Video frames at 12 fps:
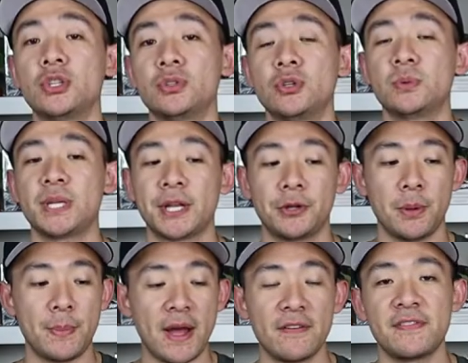YouTube channel
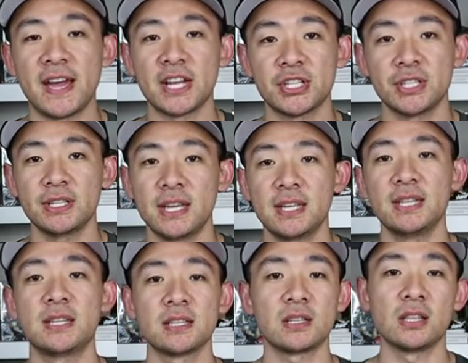about fashion and he
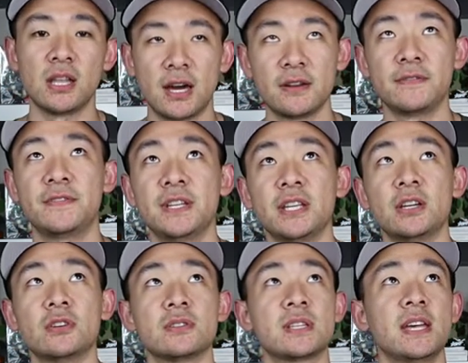does a lot of
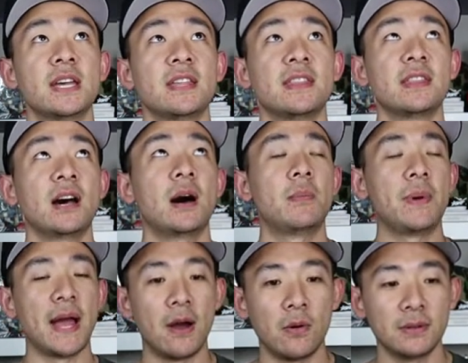videos
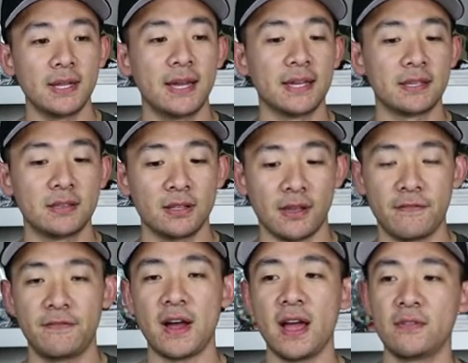about like like
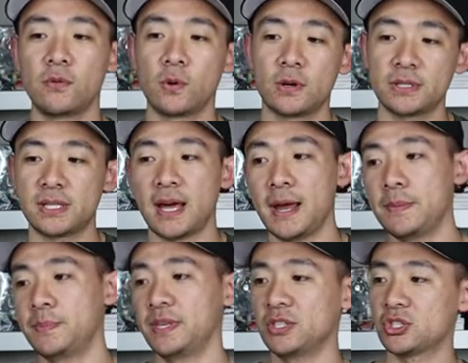five worst
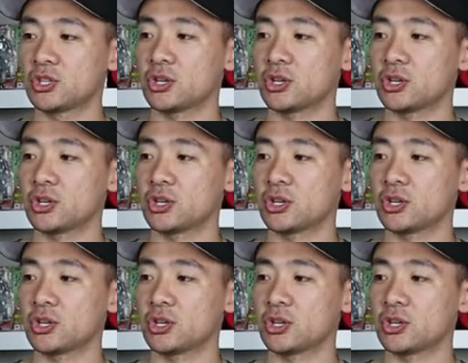hype beast